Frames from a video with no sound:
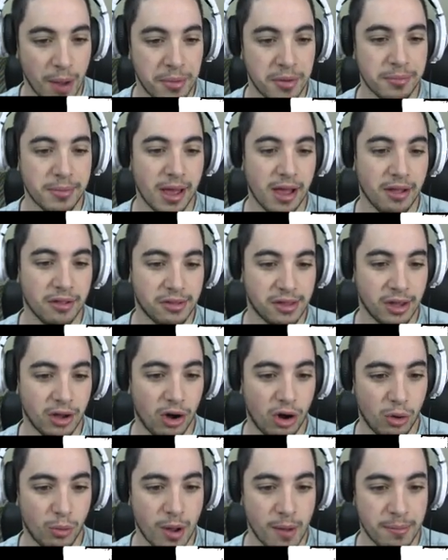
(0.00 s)
Weapon balancing.
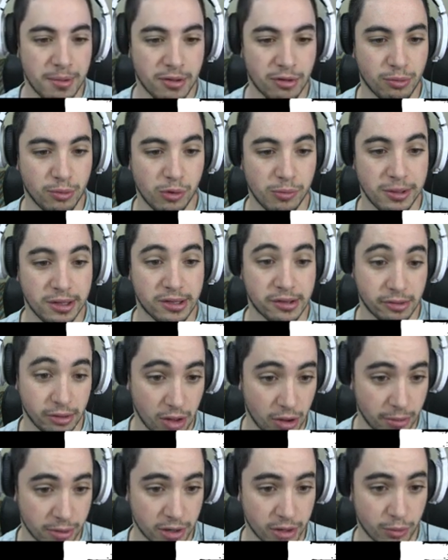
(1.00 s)
All weapons will be
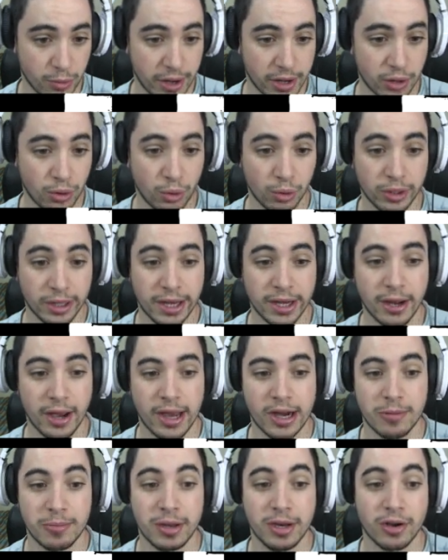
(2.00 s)
slower when holding an
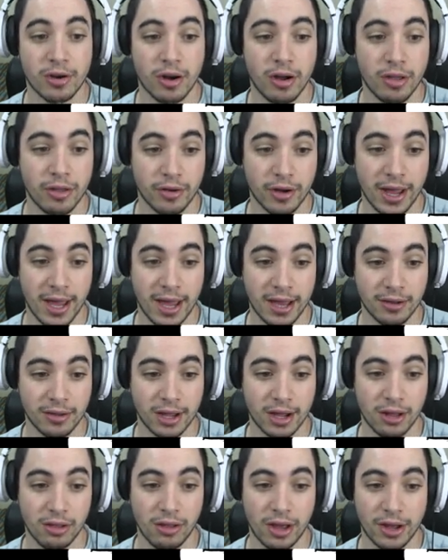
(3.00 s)
item in your other hand,
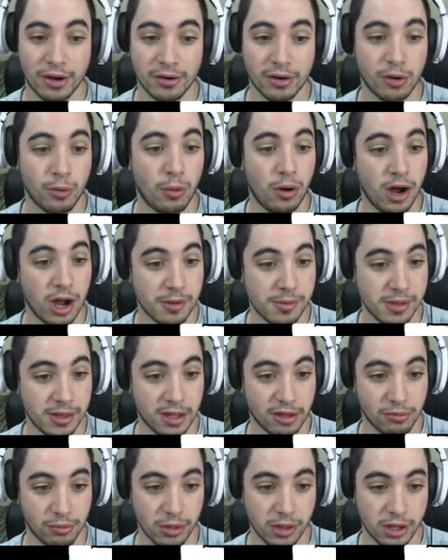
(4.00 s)
like a lighter and a Walkman.
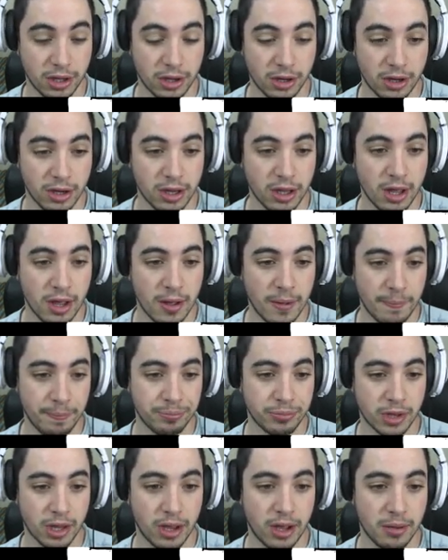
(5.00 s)
That's really good.
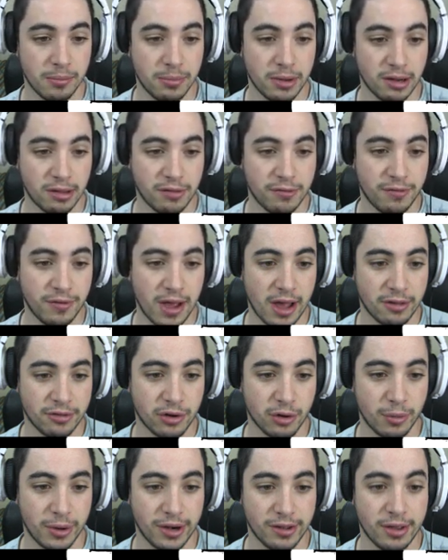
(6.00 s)
Um, but it's
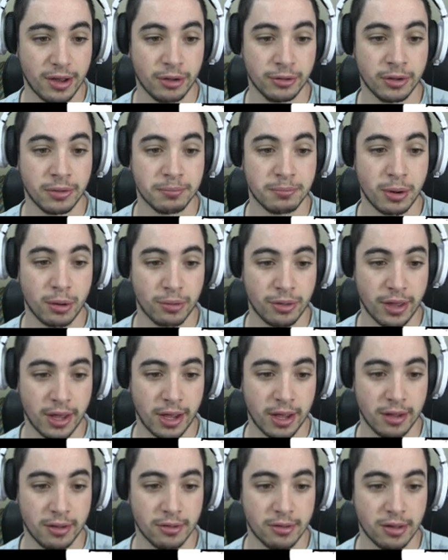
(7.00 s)
faster when it's held in both
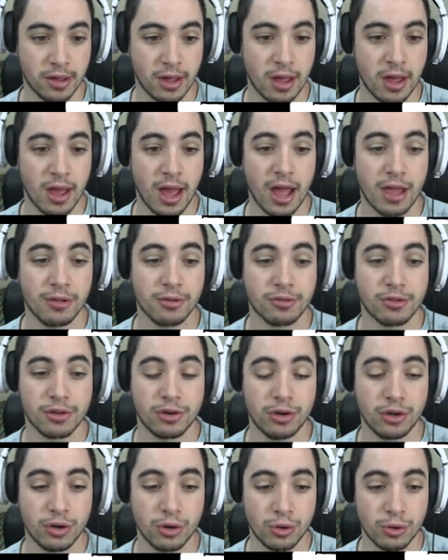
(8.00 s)
hands, and there's a
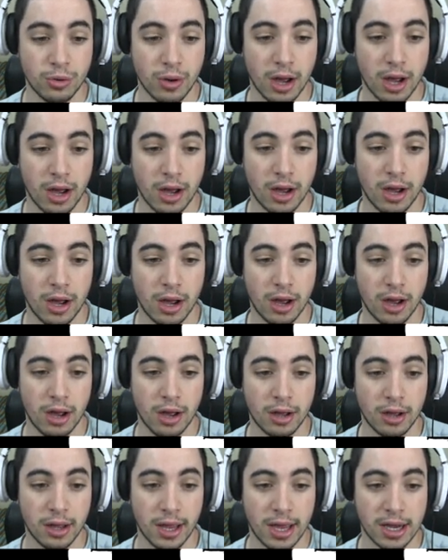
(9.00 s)
new
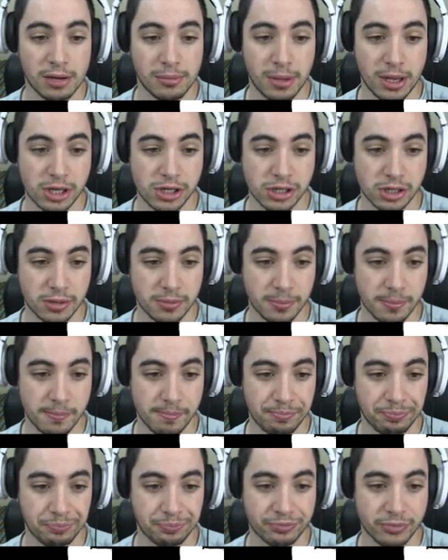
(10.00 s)
uh, animation.
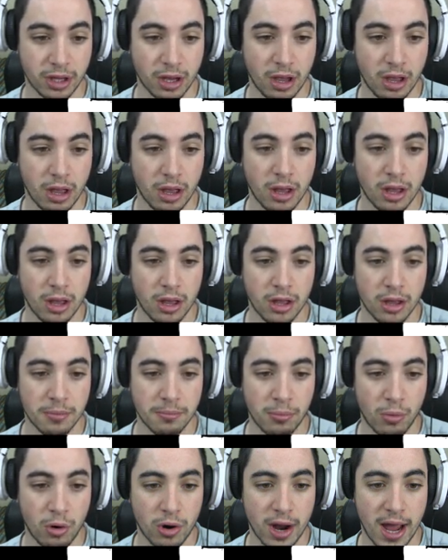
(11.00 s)

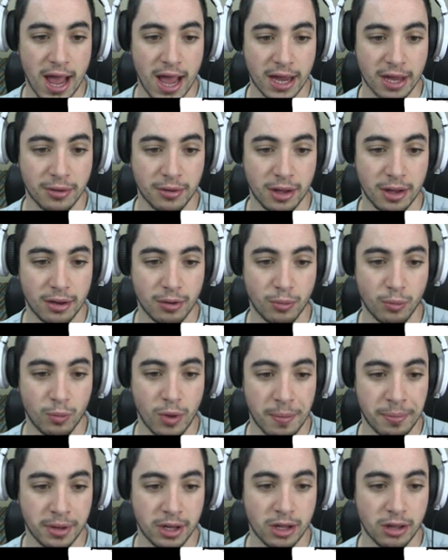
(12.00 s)
More accurate
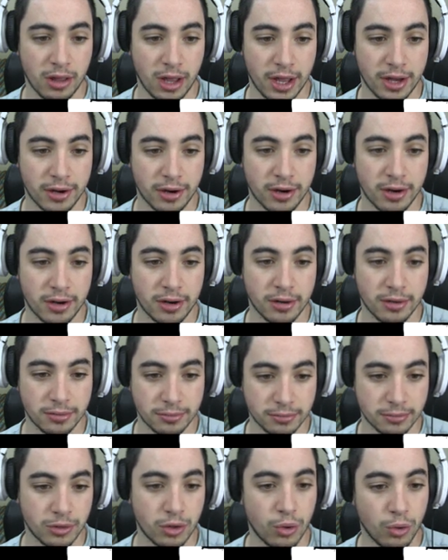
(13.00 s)
weapon collider,
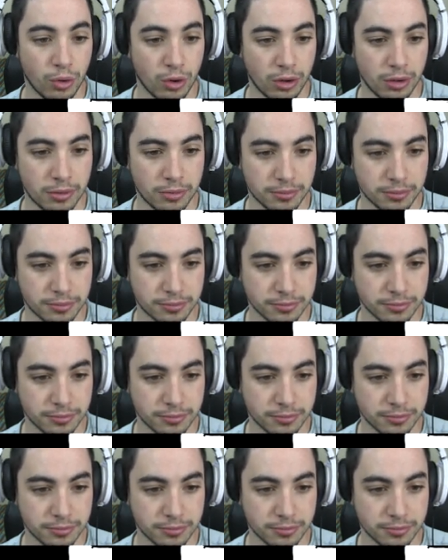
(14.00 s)
cool.